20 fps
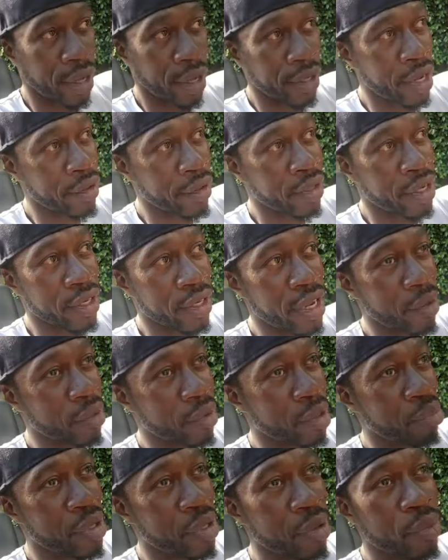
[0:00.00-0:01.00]
I love to connect
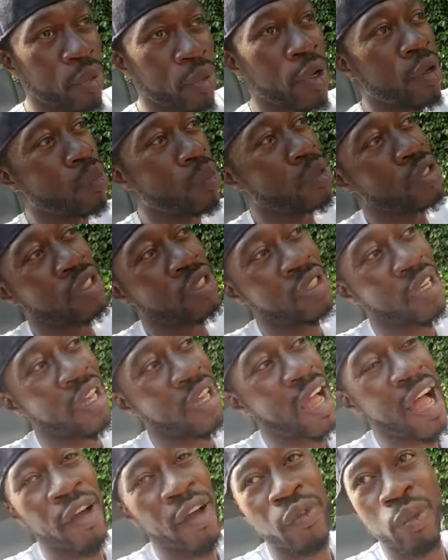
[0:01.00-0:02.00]
with the people. When she
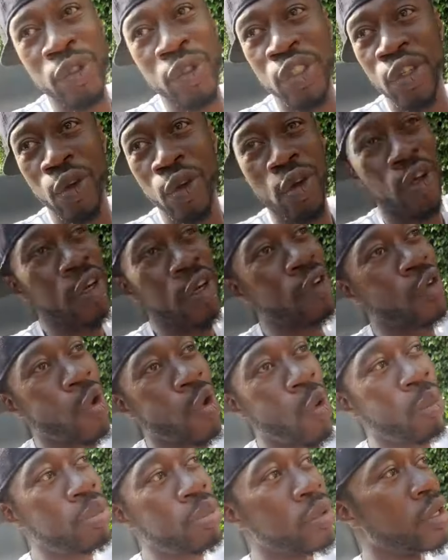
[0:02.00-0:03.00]
said hi, if it was Toyota,
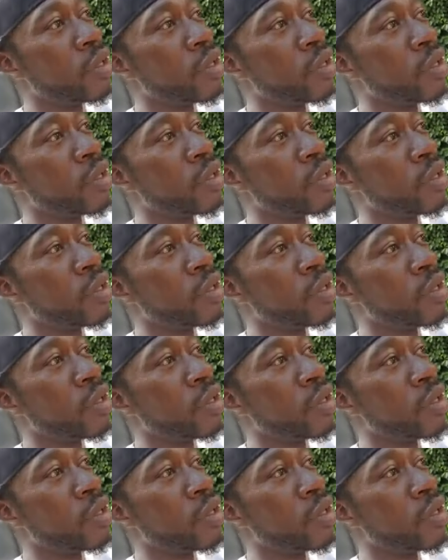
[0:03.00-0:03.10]
nope.